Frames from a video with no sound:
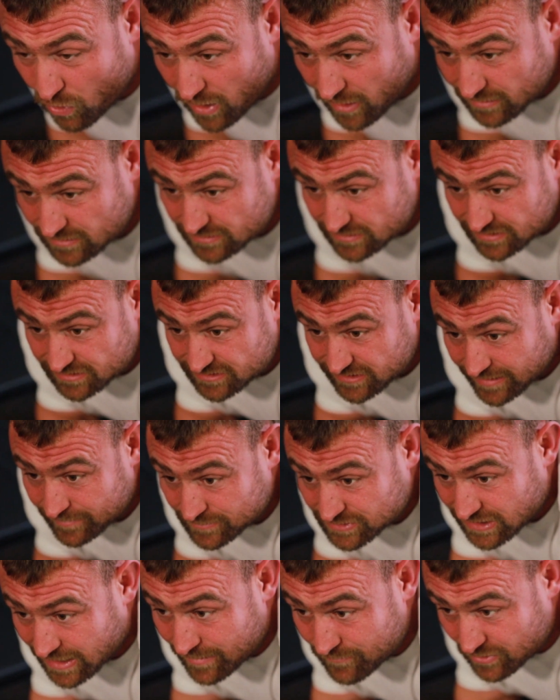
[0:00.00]
quads at the
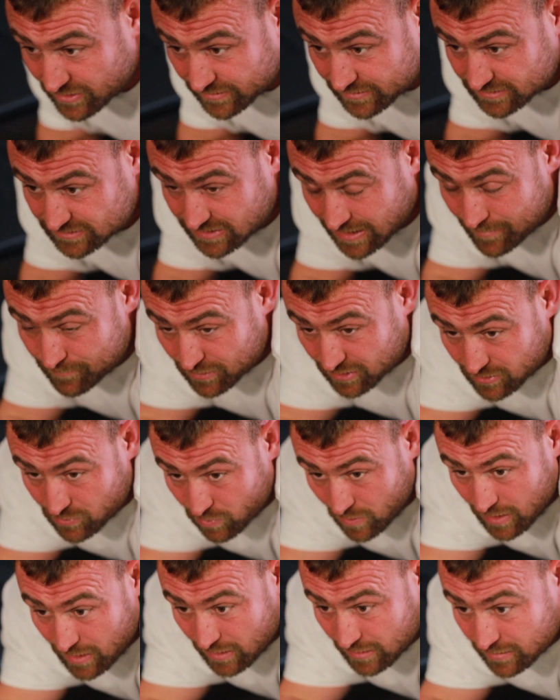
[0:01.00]
same time. You get the top of the
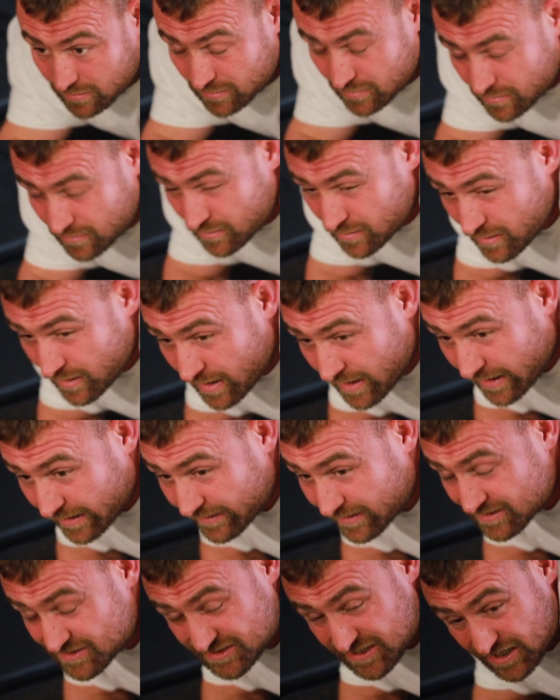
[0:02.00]
quad,
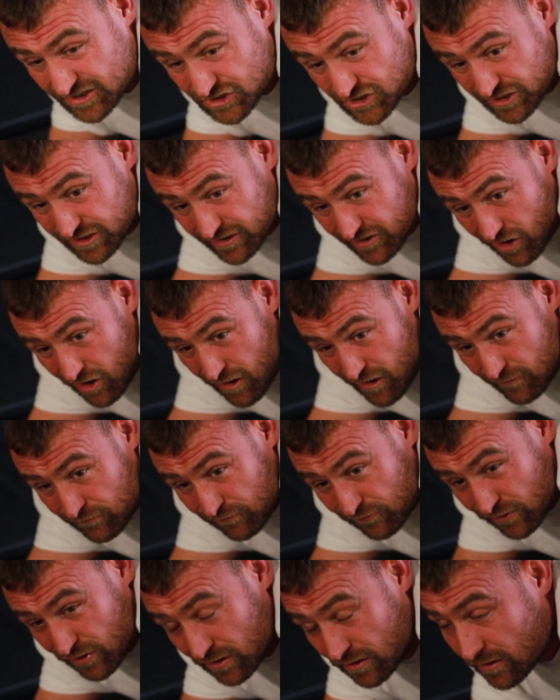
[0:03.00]
and I section it off
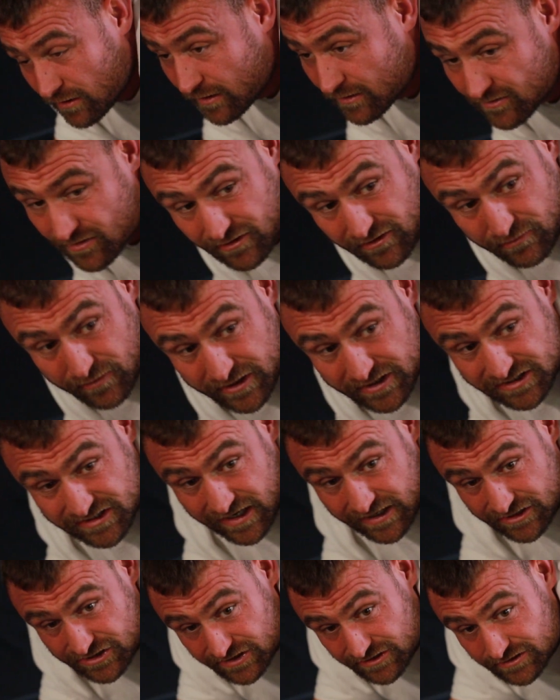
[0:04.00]
into 3
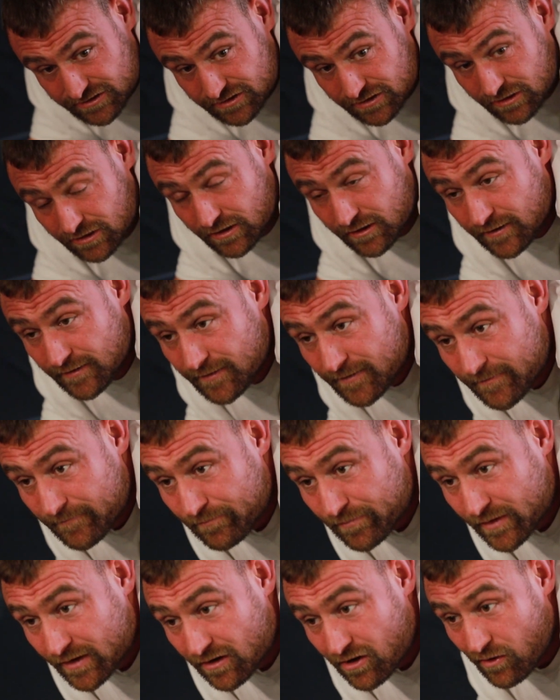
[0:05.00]
sections.
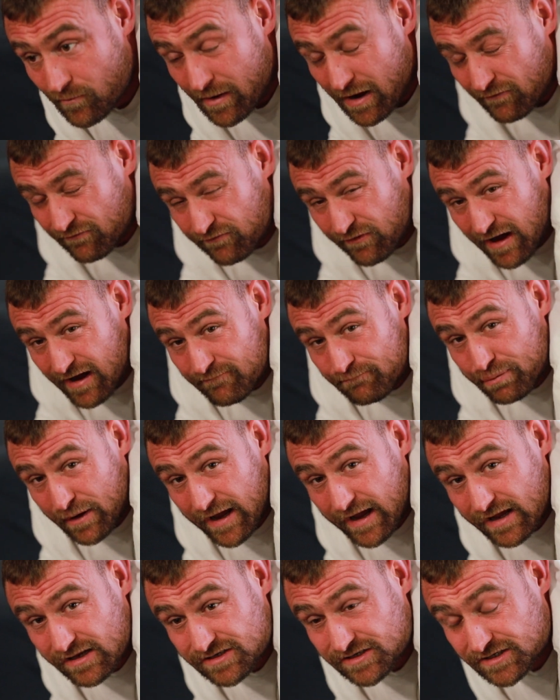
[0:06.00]
Go about 5
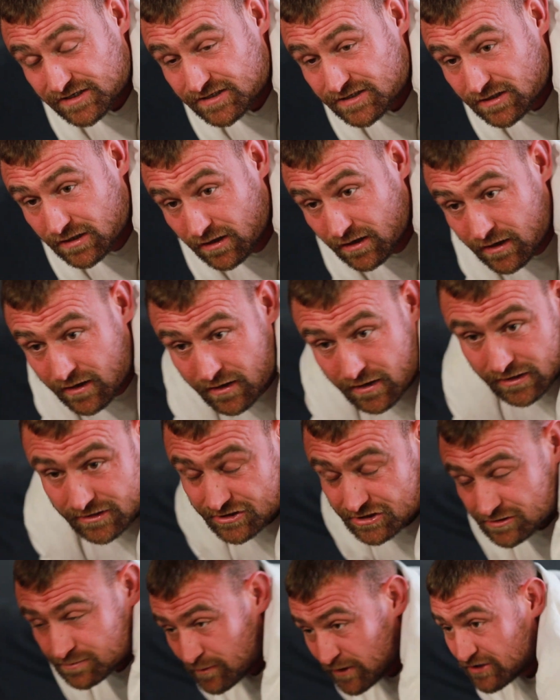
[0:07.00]
passes.
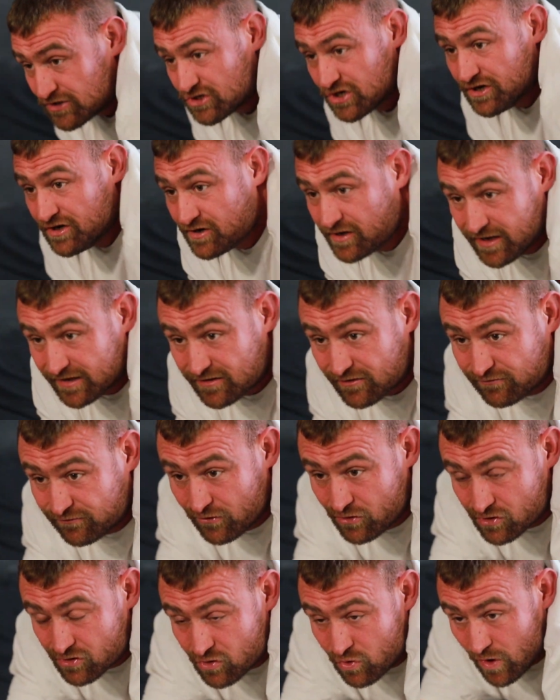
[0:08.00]
Just make sure you get the
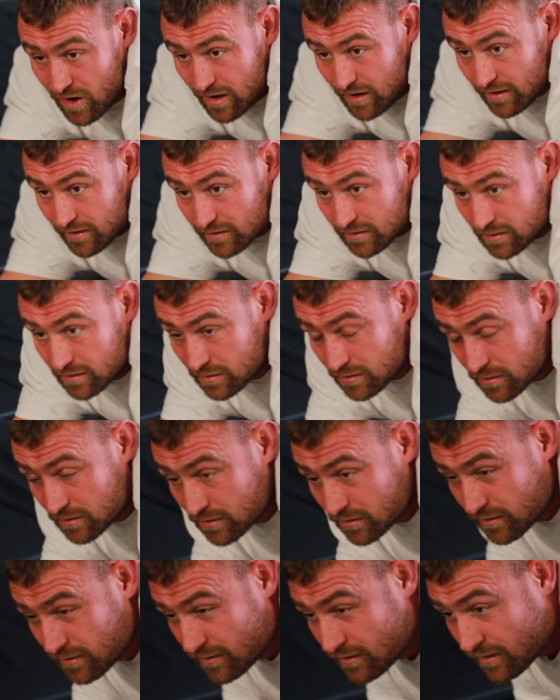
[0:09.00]
full quad.
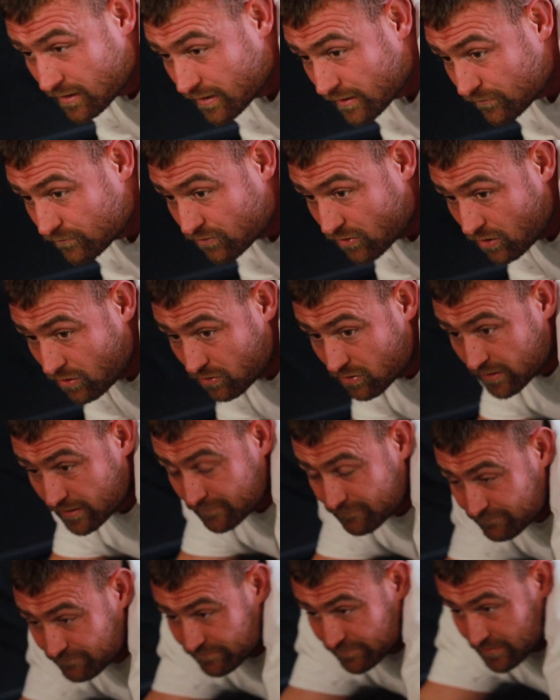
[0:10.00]
Roll.
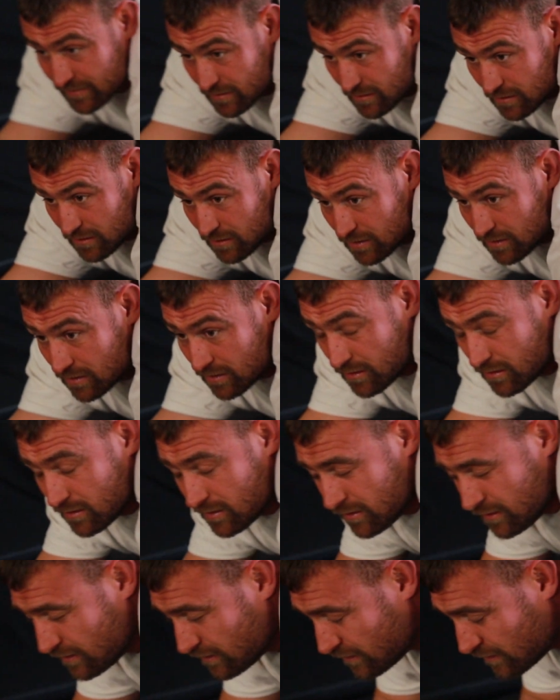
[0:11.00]

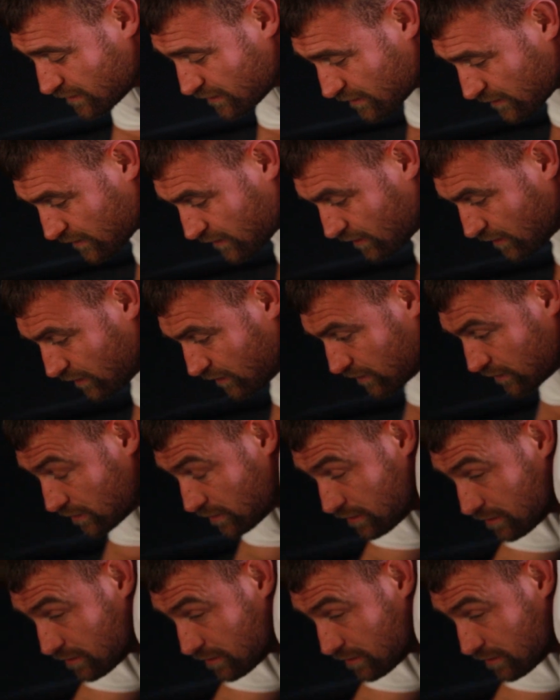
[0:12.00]
You know,